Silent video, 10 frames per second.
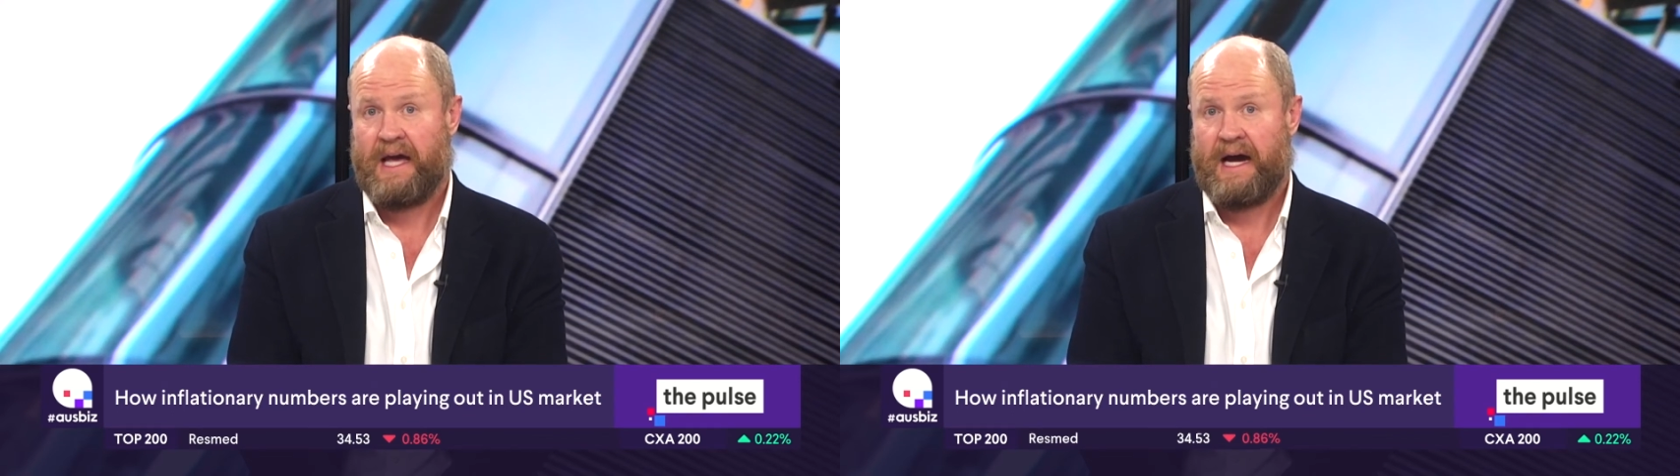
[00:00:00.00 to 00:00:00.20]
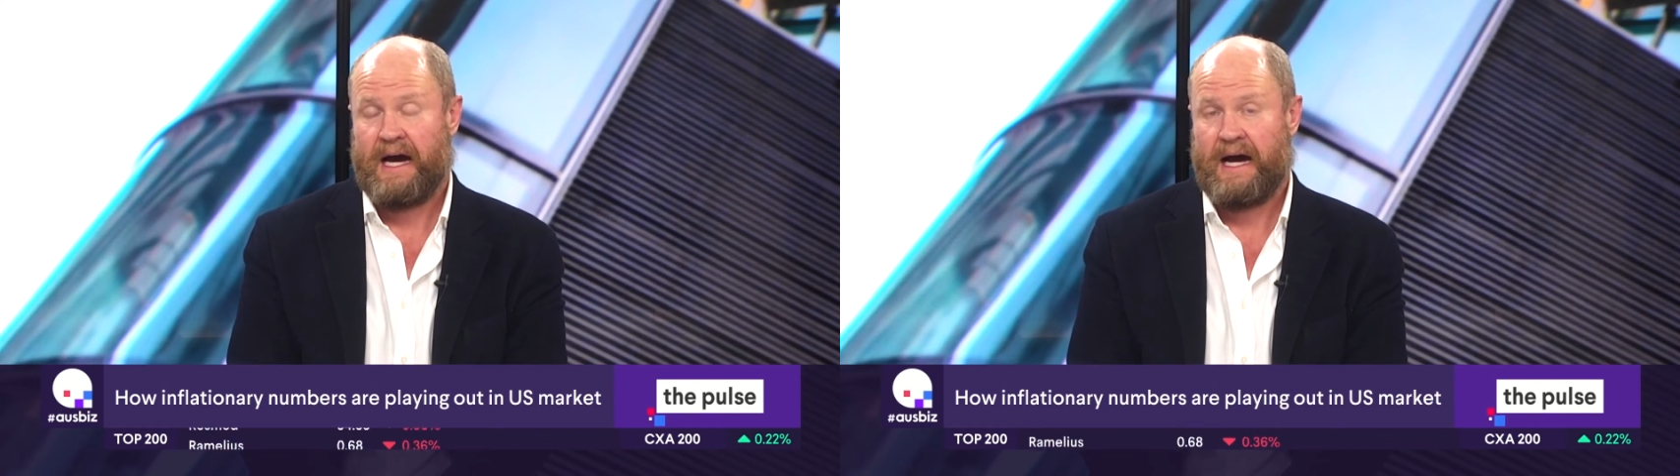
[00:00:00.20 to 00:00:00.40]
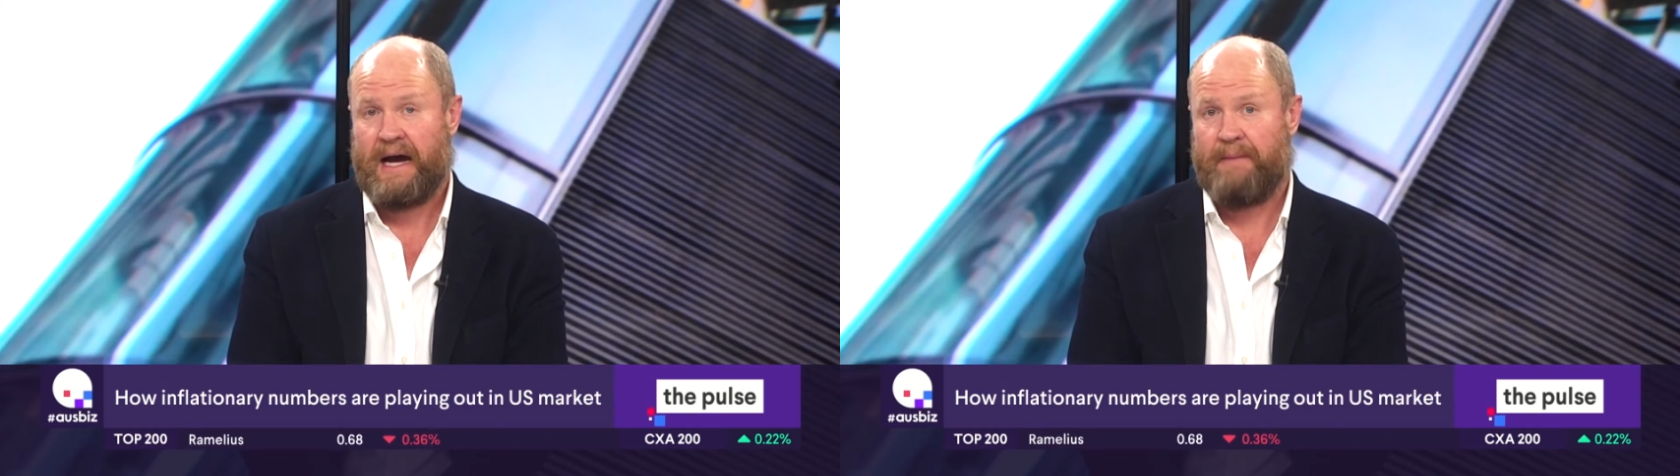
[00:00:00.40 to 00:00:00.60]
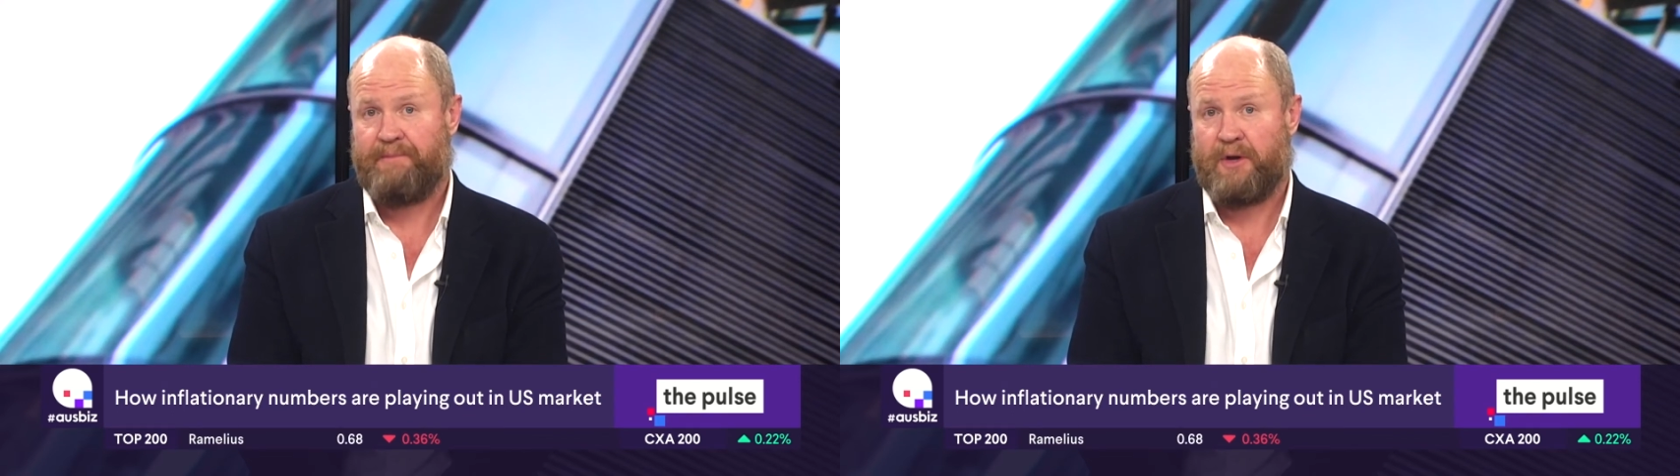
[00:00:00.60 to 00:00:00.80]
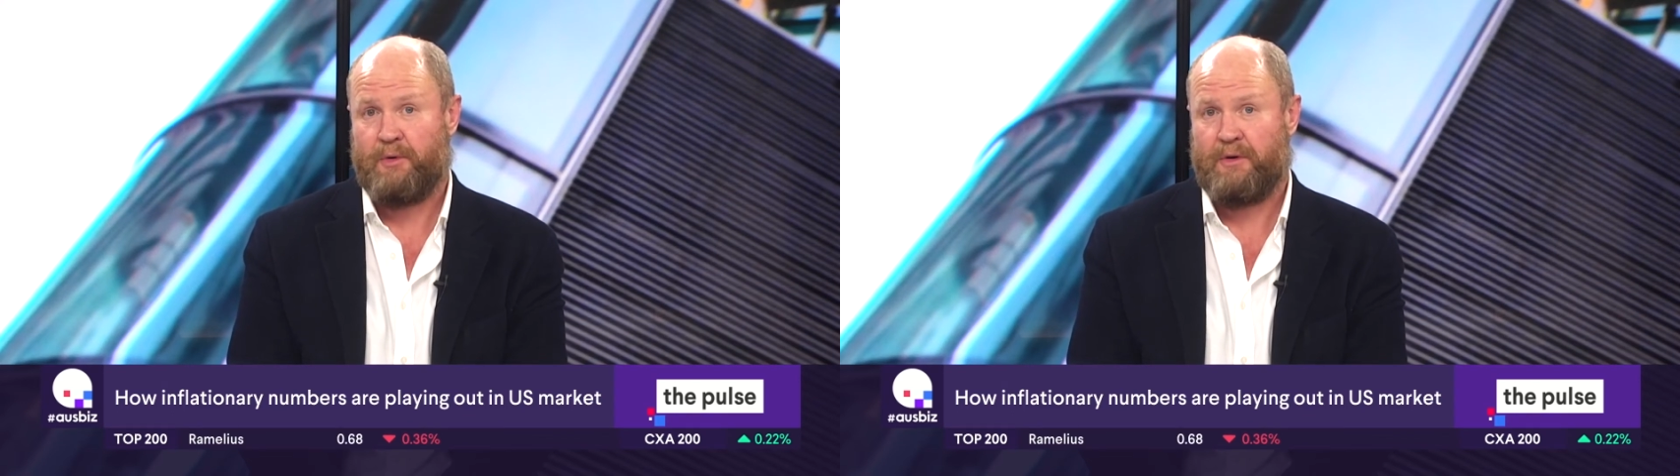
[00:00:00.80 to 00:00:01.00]

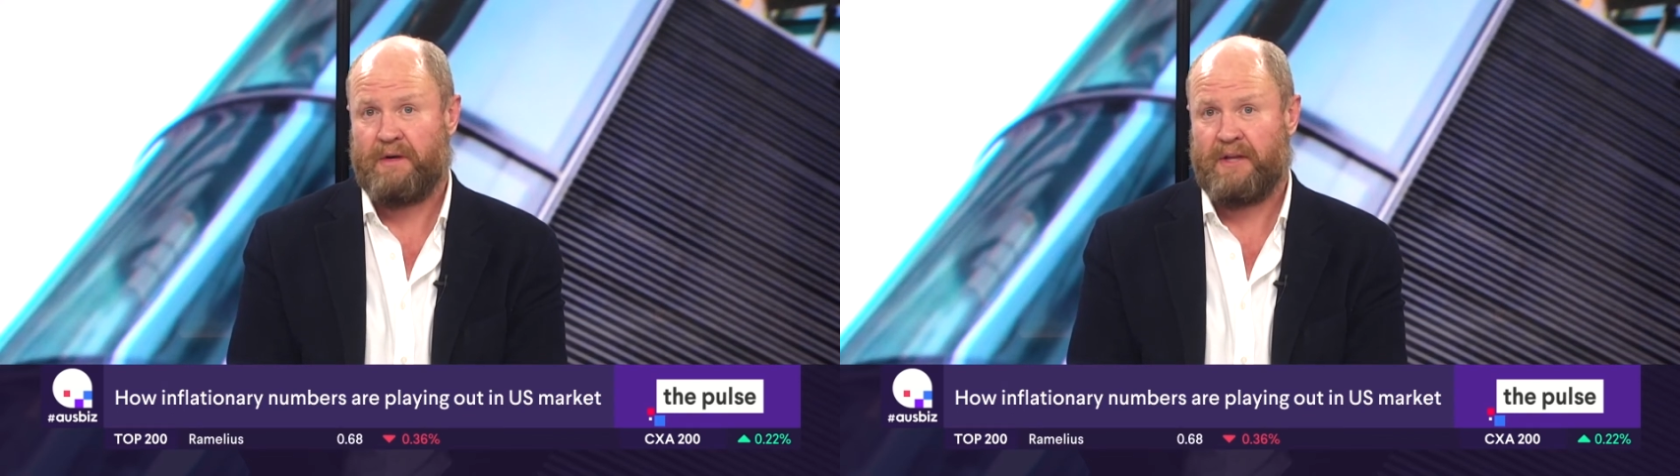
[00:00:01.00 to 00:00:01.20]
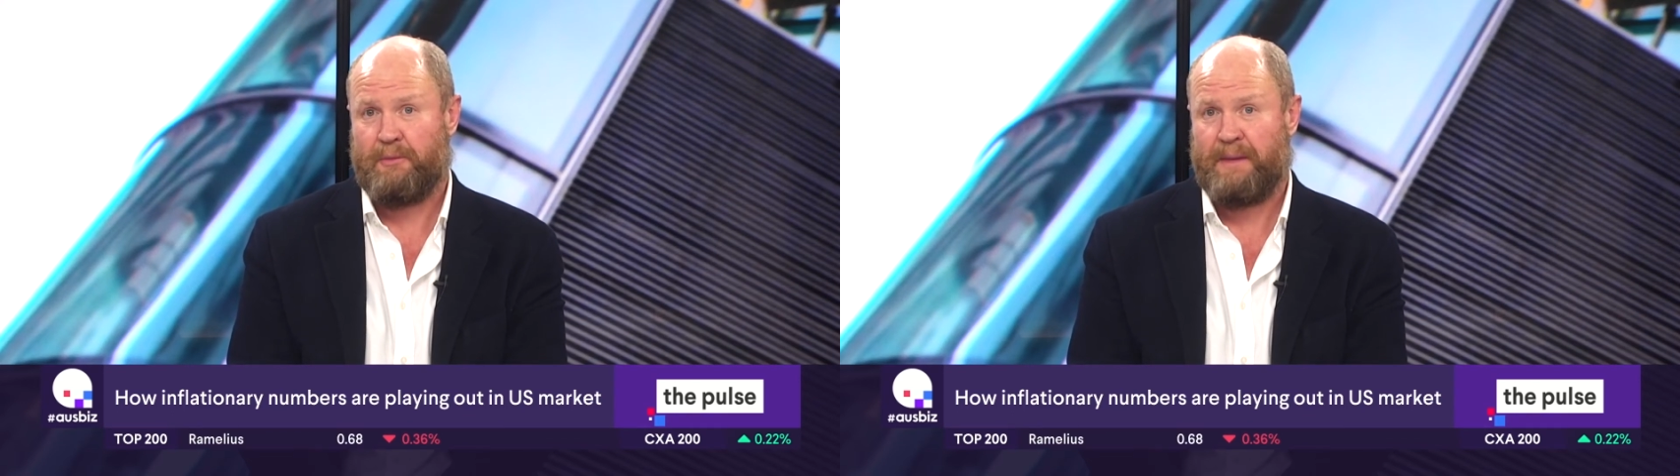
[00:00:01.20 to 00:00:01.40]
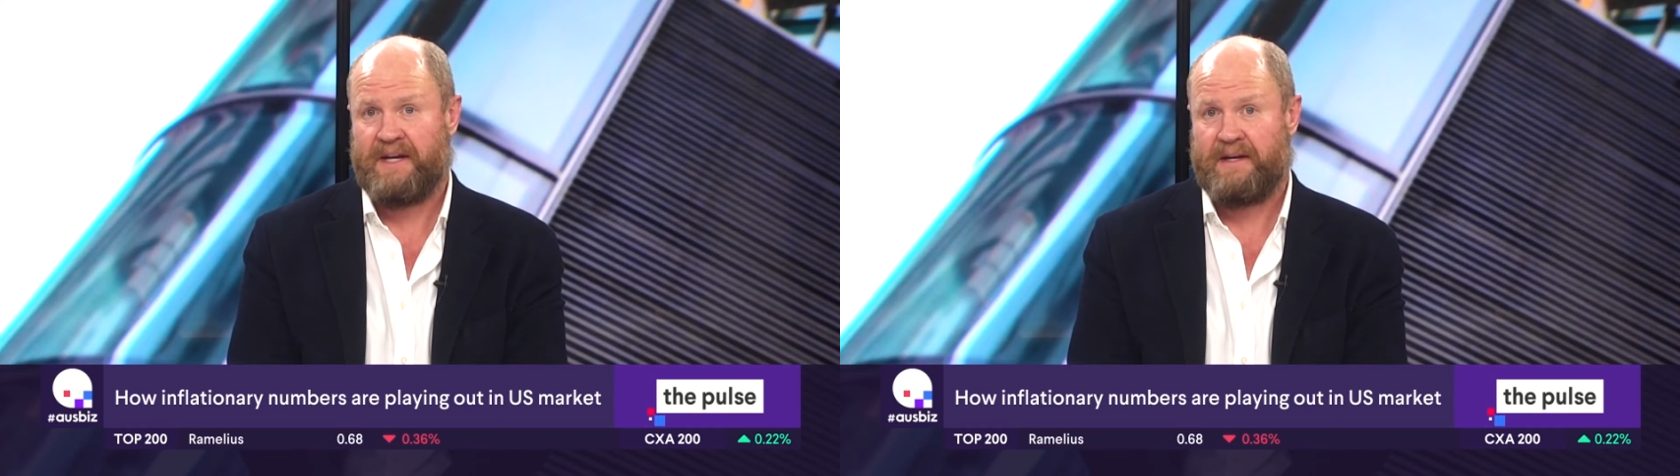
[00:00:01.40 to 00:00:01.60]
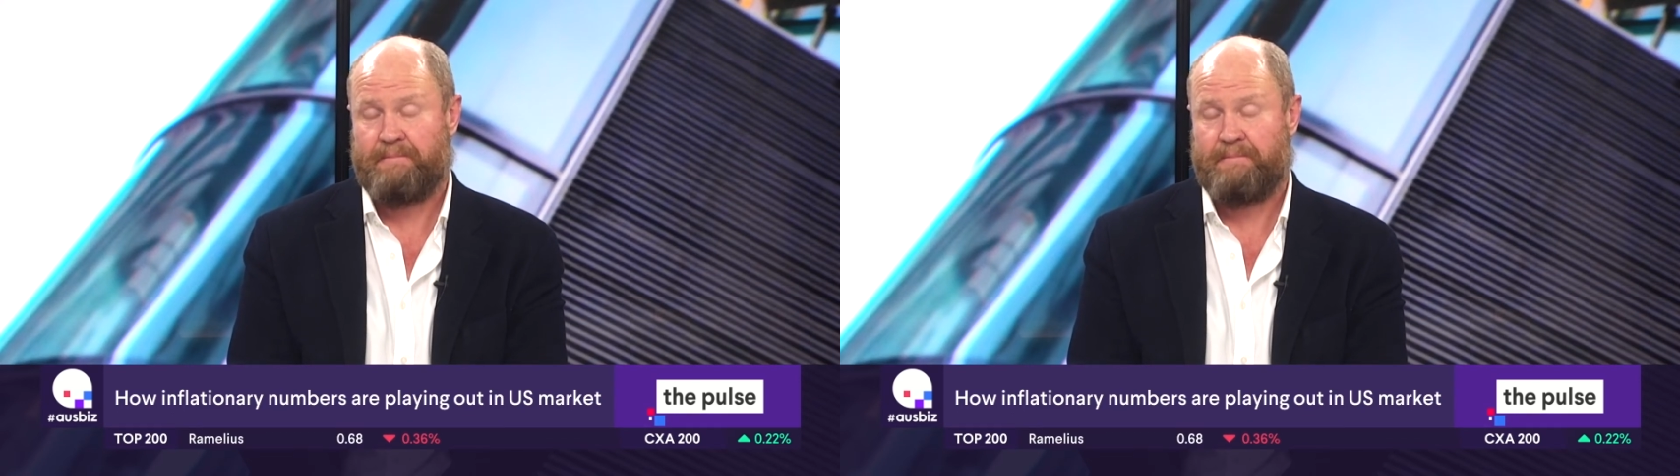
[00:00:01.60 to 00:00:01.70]
who are a little bit